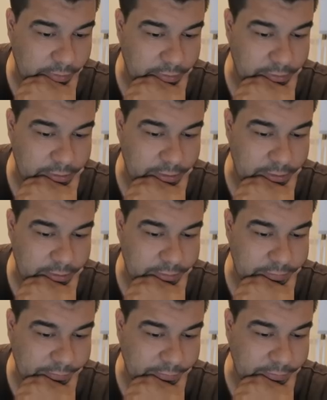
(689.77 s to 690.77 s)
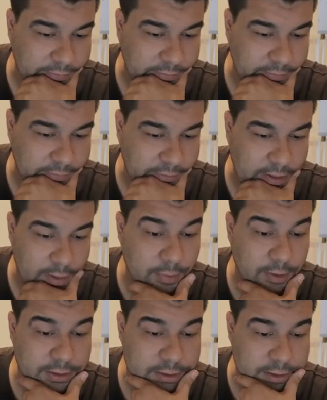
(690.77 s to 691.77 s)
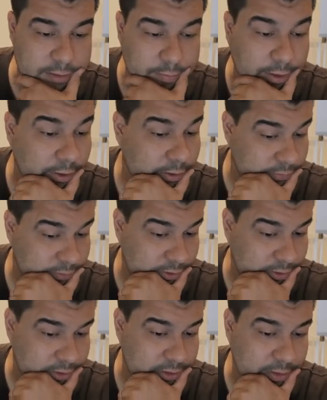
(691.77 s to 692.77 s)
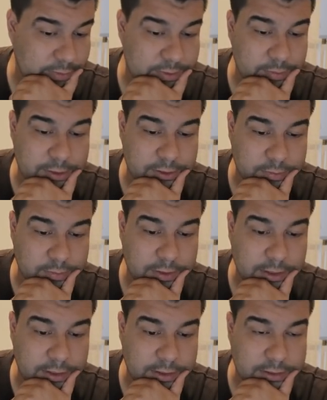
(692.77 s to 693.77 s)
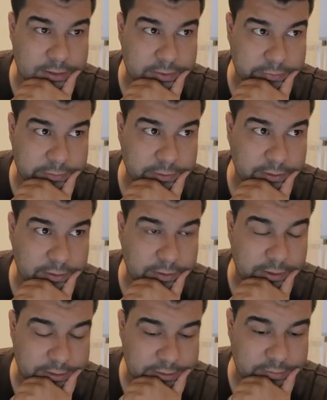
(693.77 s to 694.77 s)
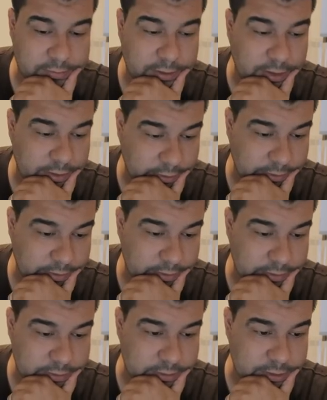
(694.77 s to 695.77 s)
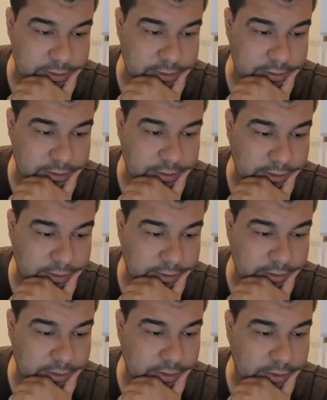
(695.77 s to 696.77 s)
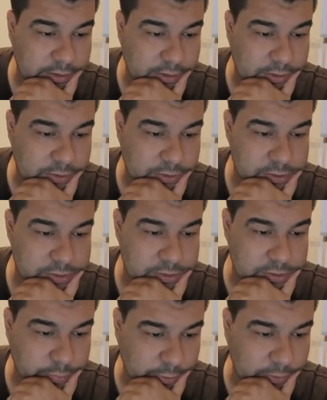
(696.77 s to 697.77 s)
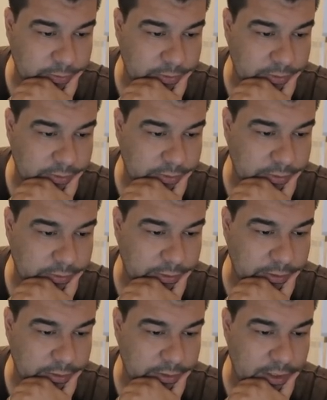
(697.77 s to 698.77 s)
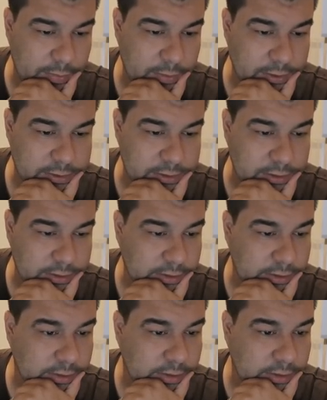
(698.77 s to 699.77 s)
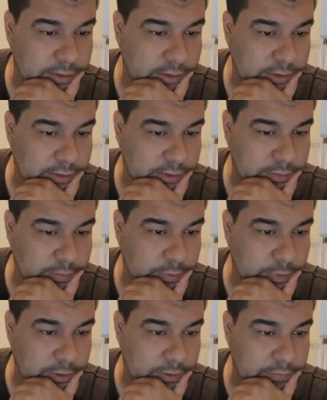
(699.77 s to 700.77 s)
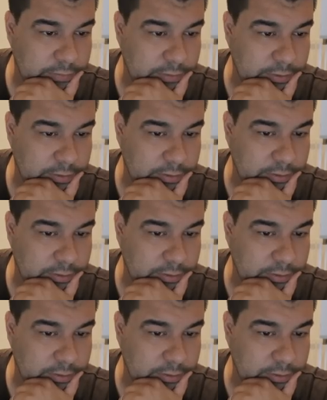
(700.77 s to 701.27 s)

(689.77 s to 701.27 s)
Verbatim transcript: And then he's got the Apexi Power FC, same as me on my Silver RX7 and the R32 GTR. Super cool. There we go, Apexi, Power FC.